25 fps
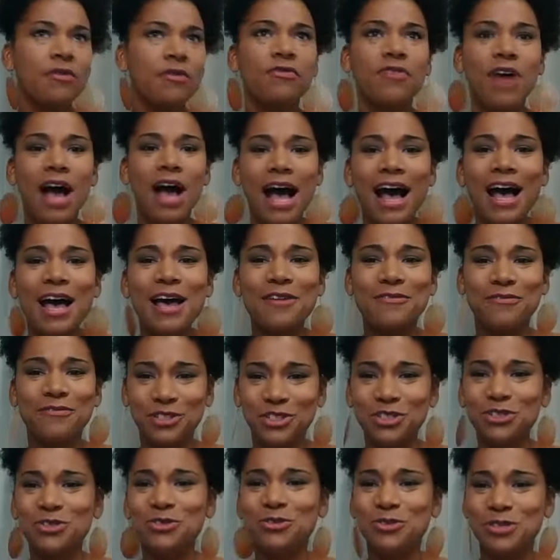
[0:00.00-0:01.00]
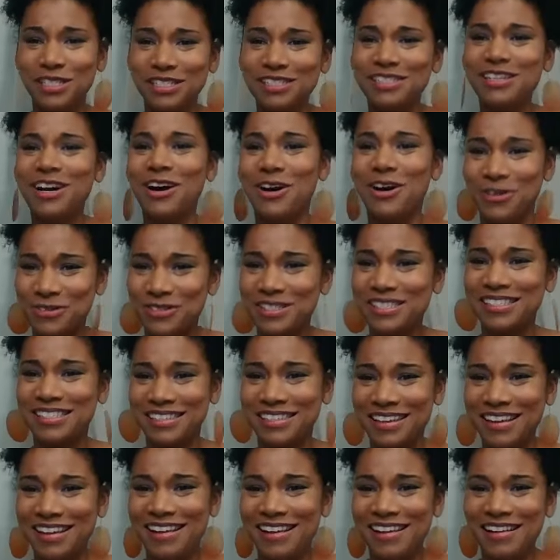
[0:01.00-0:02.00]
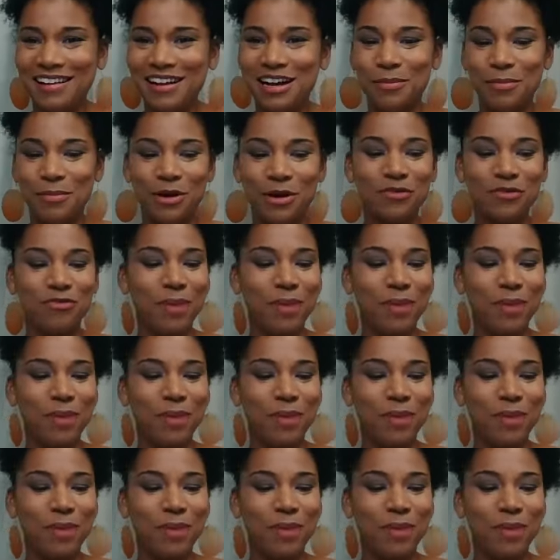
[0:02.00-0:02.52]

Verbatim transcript: 5 do's and don'ts of